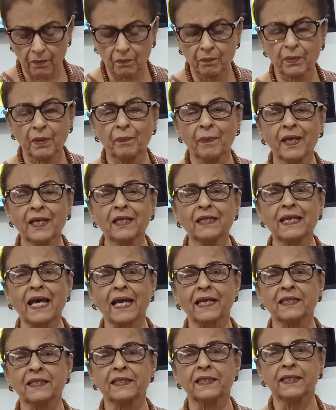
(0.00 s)
Prepare a
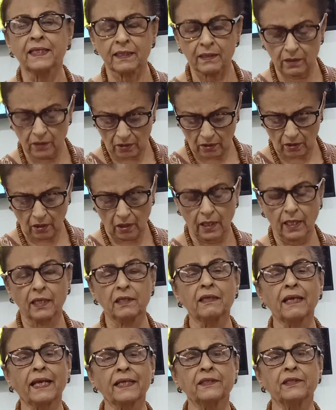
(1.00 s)
diary and
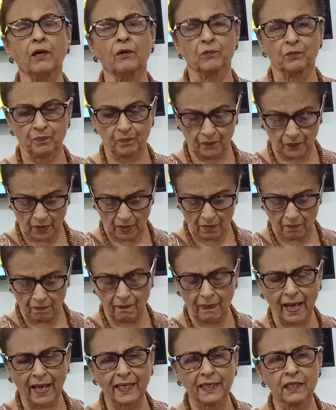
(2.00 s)
write down.
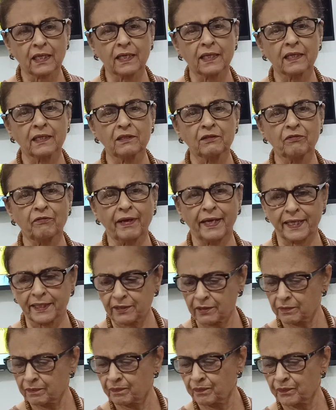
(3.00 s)
My current weight
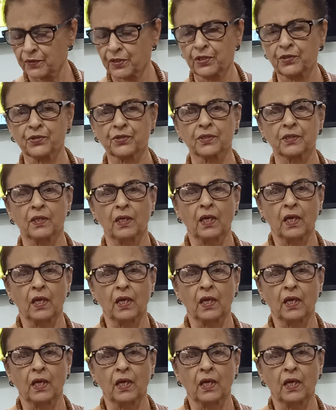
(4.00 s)
this.